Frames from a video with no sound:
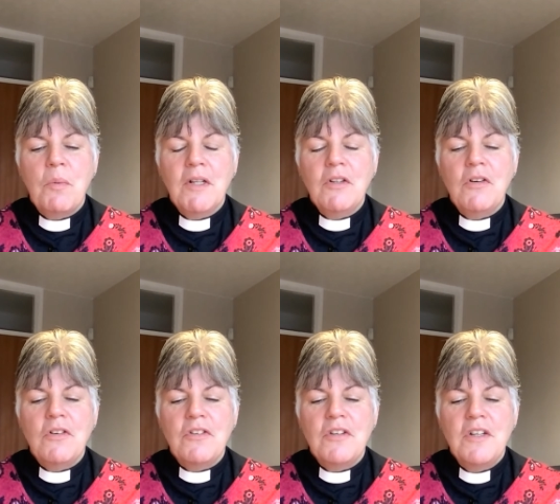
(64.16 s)
one
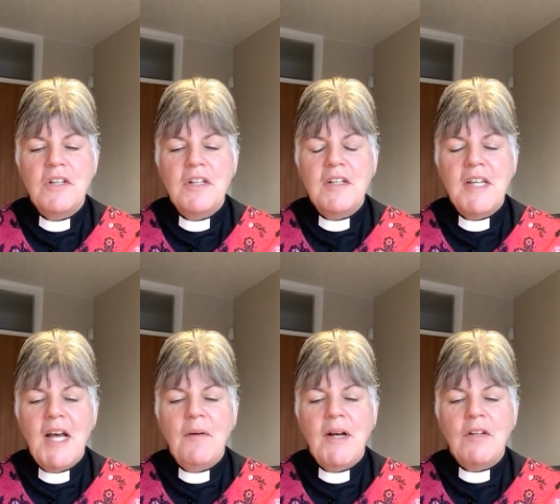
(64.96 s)
God,
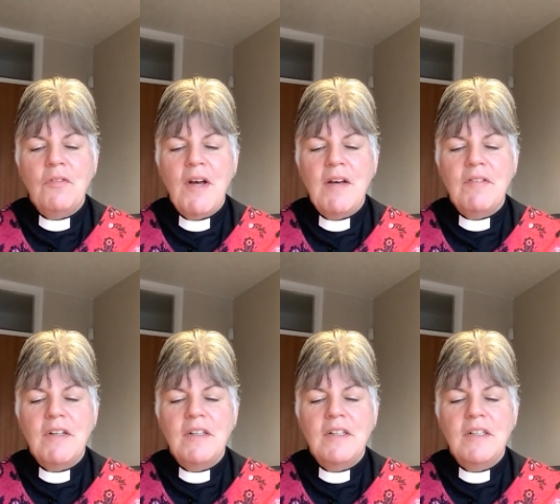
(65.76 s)
now and
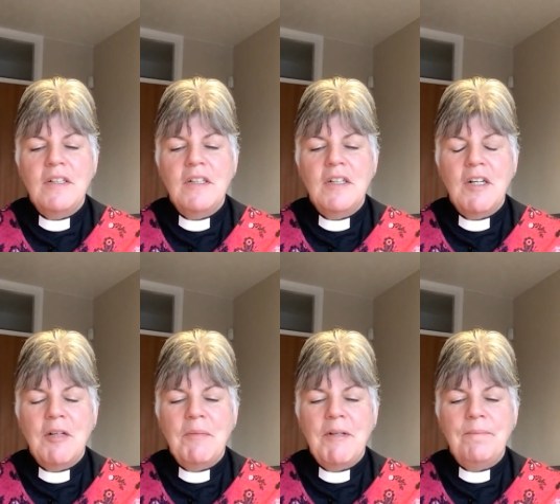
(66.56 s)
forever.
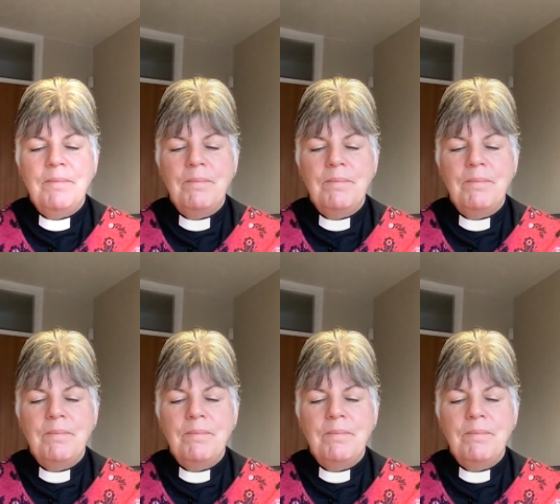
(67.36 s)
Amen.